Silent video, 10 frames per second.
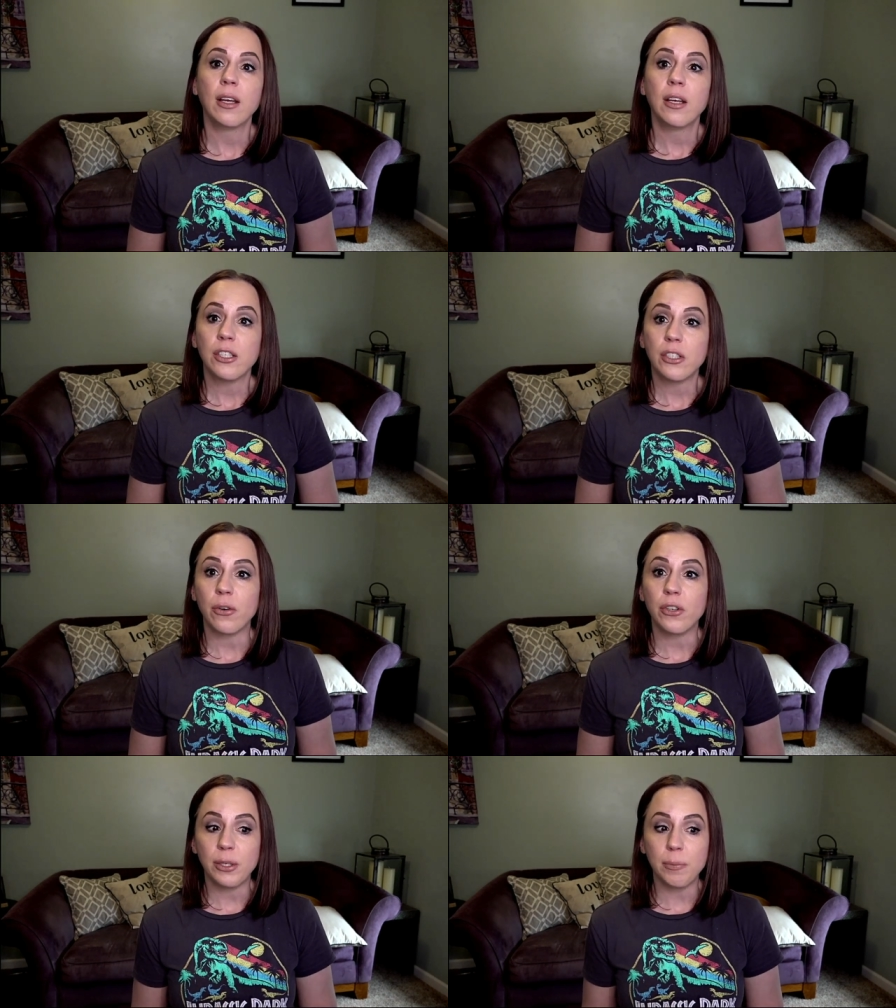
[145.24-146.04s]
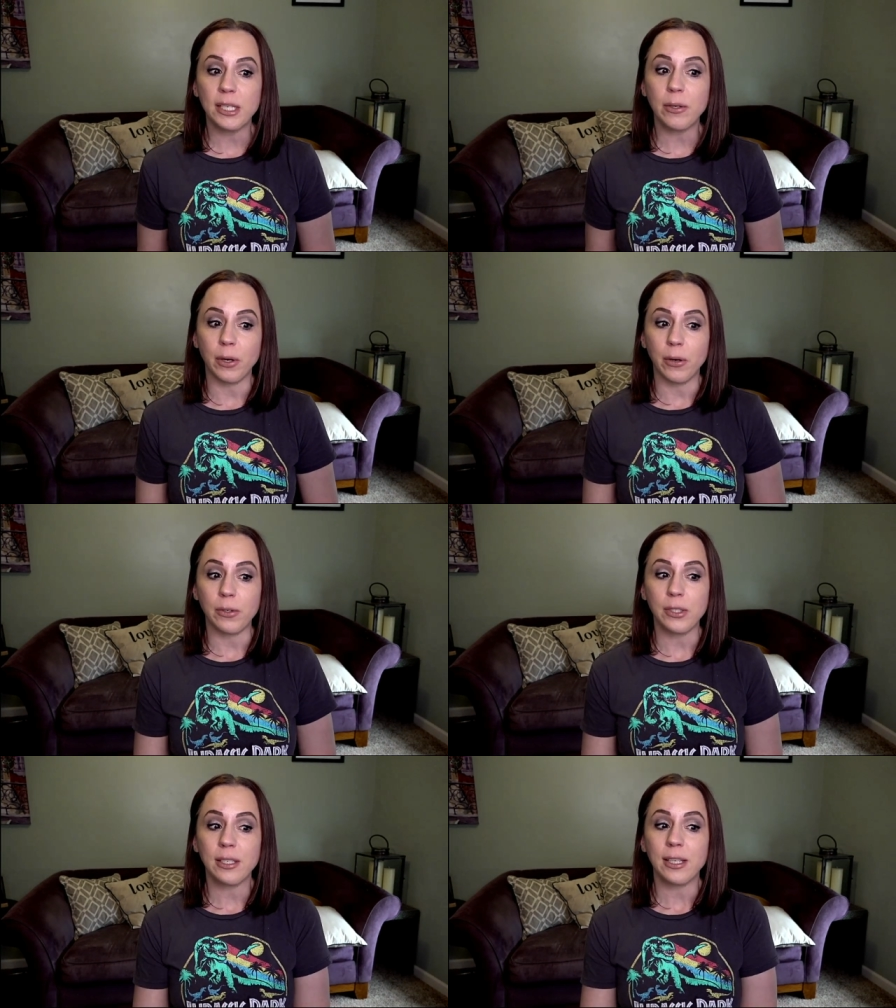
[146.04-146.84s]
So Gypsy
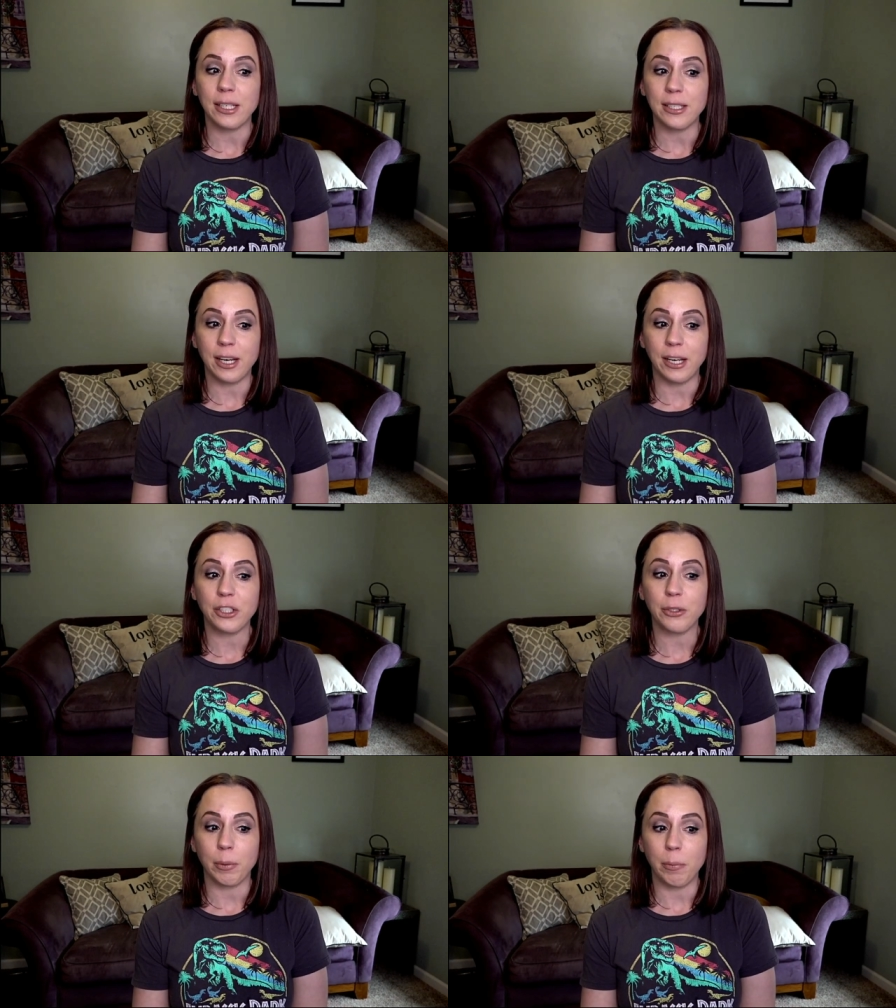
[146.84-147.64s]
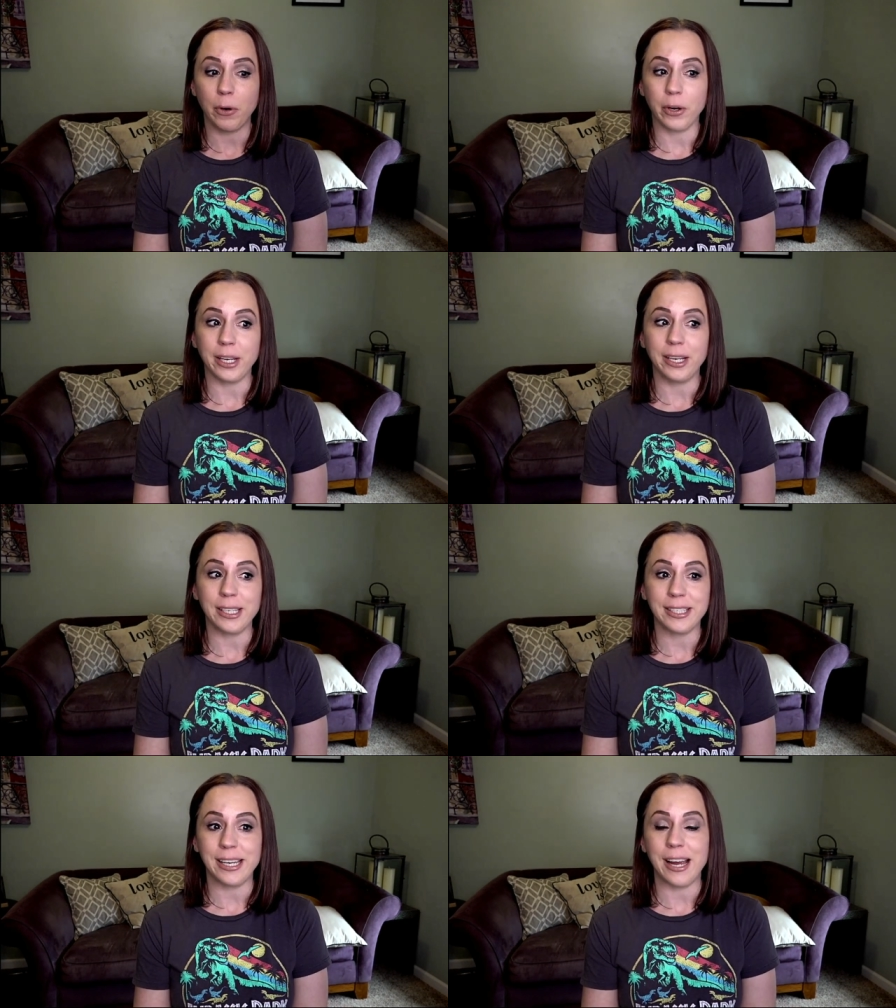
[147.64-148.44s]
Rose, InTouch reported,
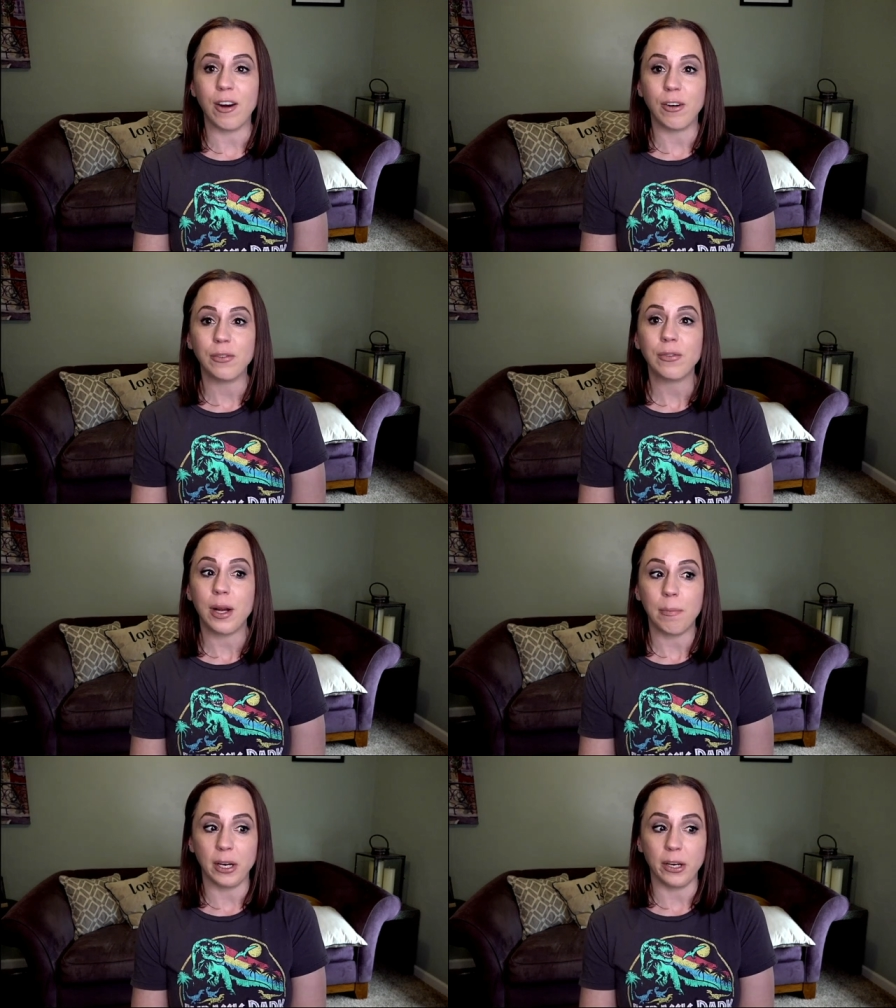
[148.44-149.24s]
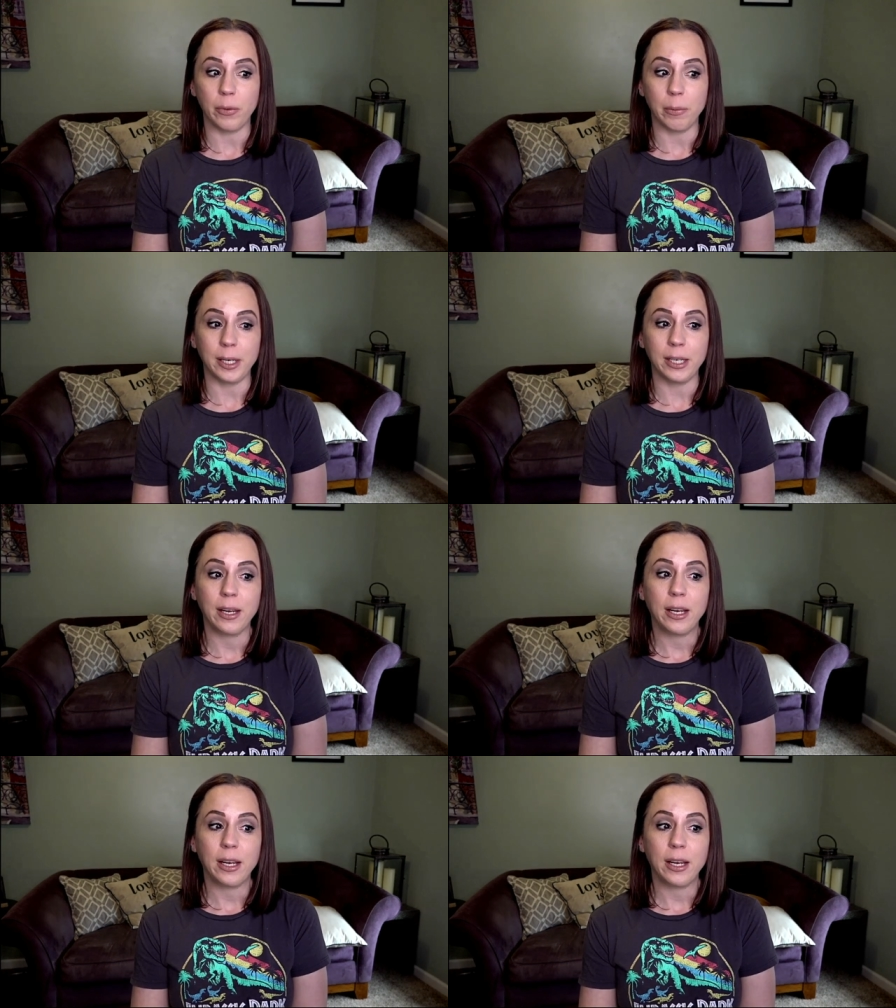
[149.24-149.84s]
is now a married woman.